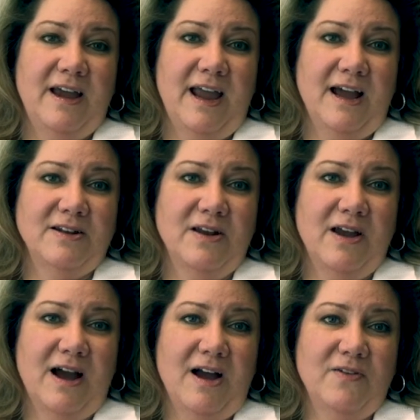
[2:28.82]

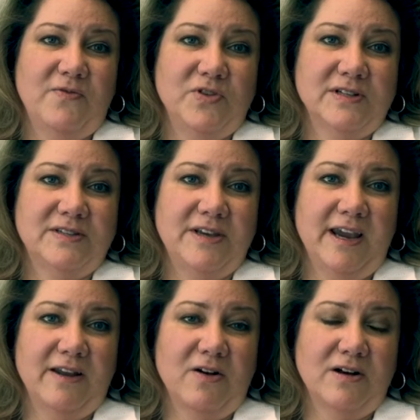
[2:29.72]
And I've just
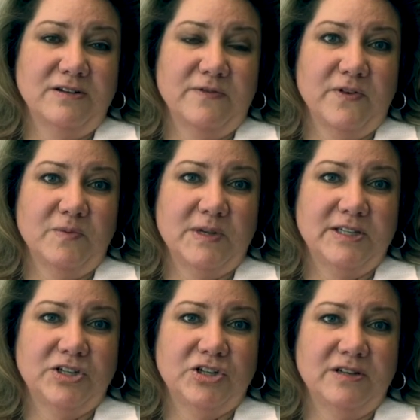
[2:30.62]
taken on different
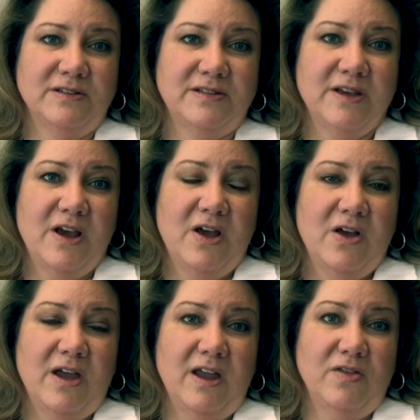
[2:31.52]
positions
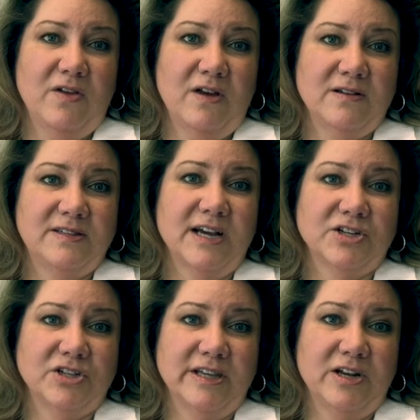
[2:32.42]
in the
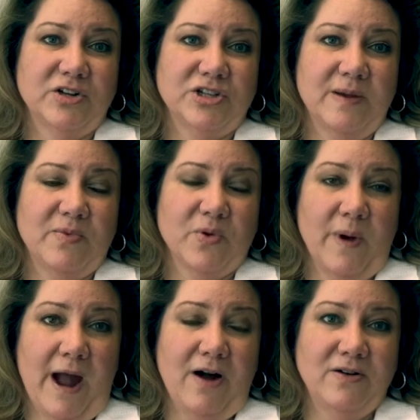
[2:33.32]
section leadership
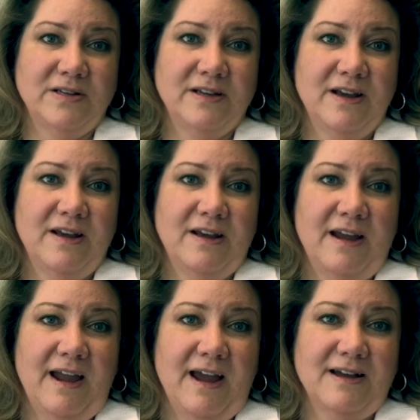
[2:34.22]
throughout,
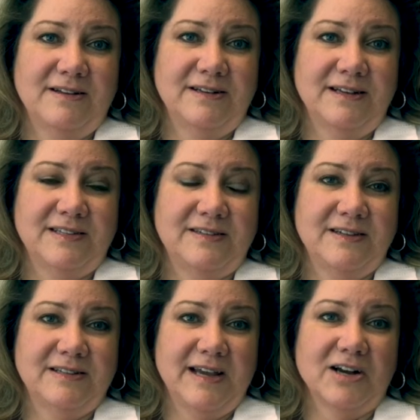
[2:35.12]
and
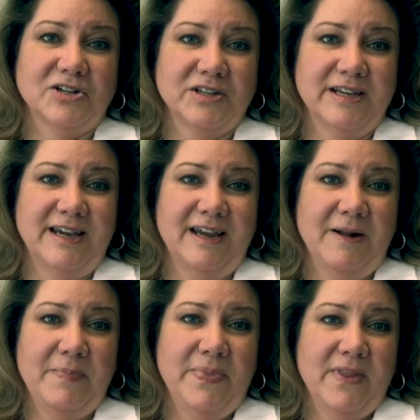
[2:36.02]
it's
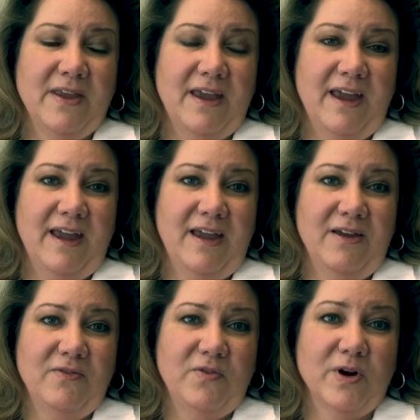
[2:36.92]
actually
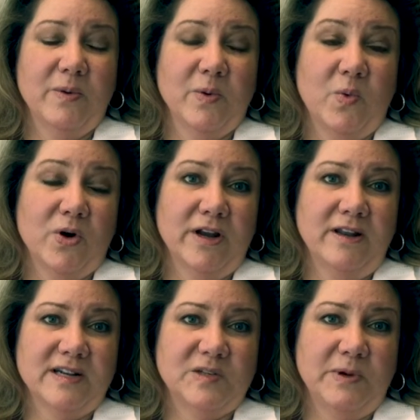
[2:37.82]
a very
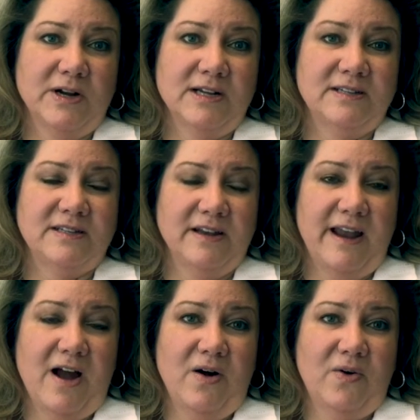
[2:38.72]
rewarding experience to
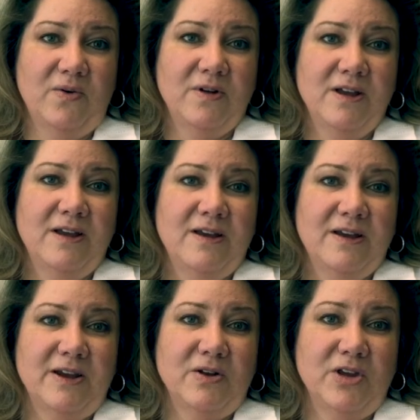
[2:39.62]
now,
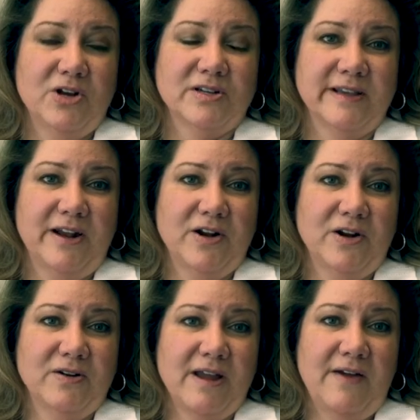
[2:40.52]
years
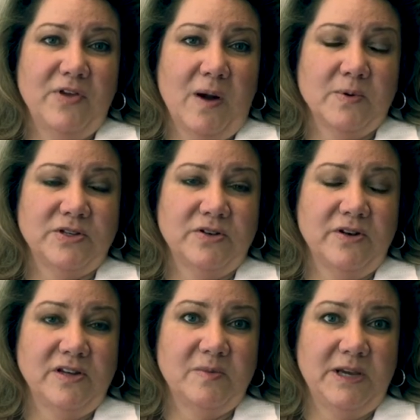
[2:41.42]
later, have the
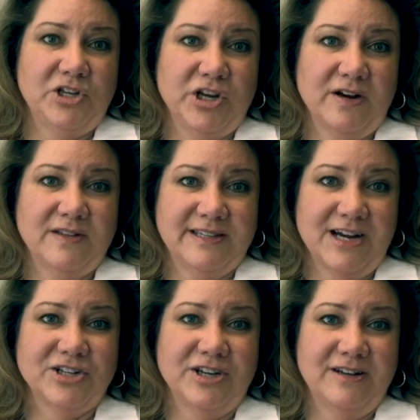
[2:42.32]
opportunity to be chair of the
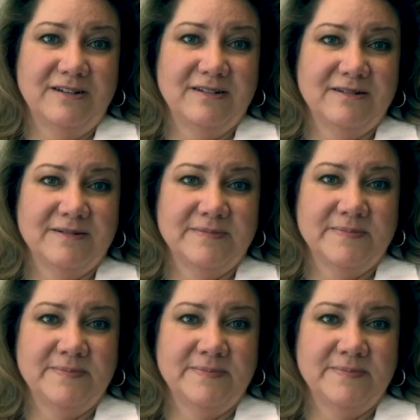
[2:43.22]
section.